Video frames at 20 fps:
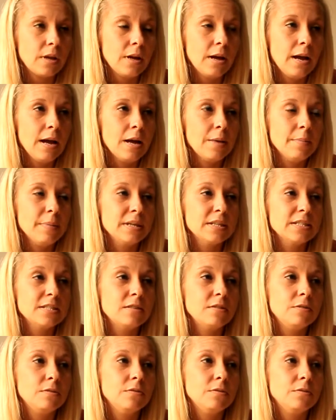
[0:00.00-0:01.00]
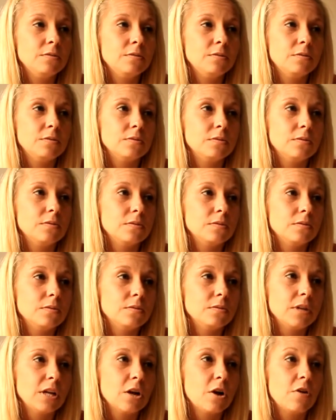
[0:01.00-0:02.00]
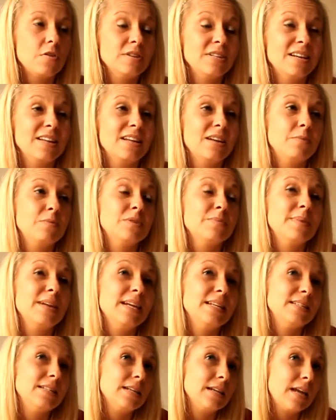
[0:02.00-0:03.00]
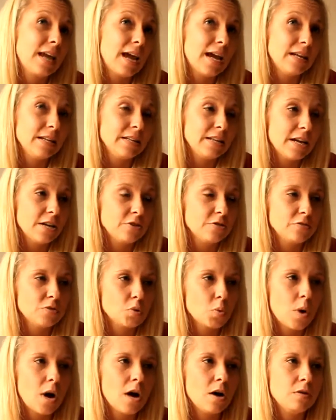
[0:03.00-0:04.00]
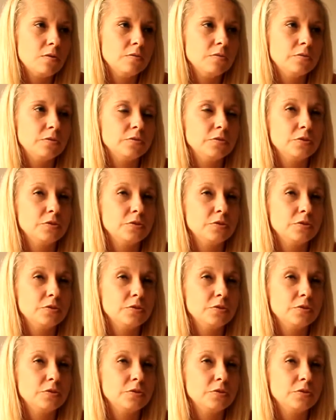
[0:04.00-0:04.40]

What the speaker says: Until that horrid day that I was molested again at the age of 12.